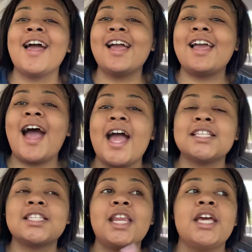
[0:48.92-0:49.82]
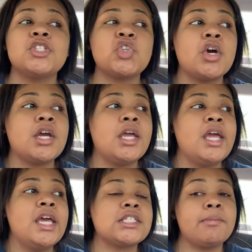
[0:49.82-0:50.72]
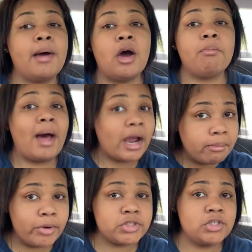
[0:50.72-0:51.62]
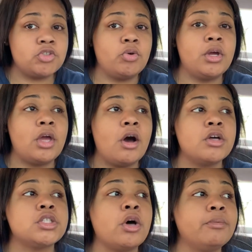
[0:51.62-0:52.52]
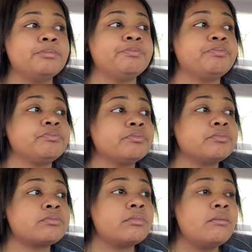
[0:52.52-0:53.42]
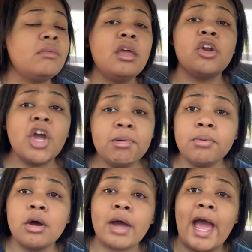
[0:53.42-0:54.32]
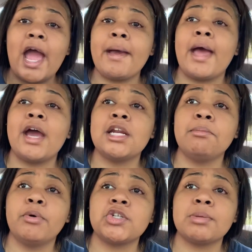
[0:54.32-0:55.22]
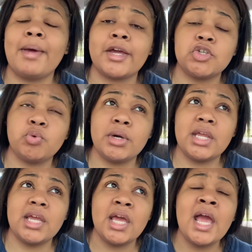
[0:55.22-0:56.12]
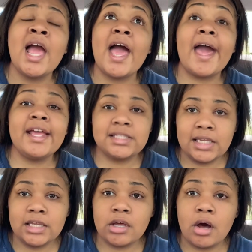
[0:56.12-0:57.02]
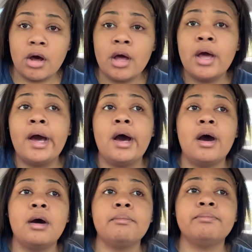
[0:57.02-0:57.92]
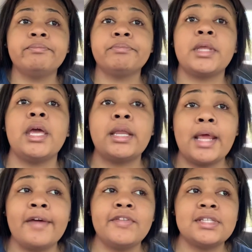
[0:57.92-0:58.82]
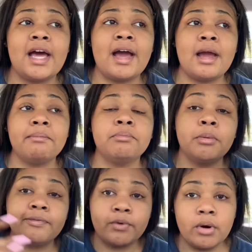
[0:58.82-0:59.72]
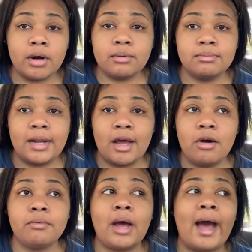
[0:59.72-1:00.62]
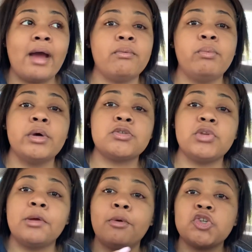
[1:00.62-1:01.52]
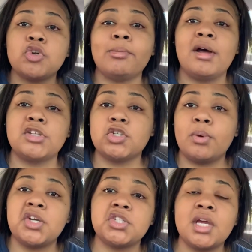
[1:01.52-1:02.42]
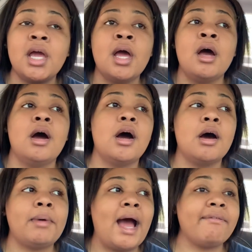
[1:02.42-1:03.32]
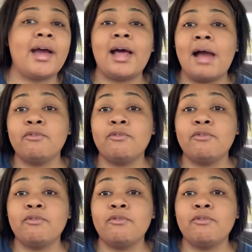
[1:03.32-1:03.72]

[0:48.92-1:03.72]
guys, today's story is about my abortion story, y'all. So don't get me wrong, I had an abortion back in 2018, y'all. At the time, but before now, I was really emotional about the situation. I've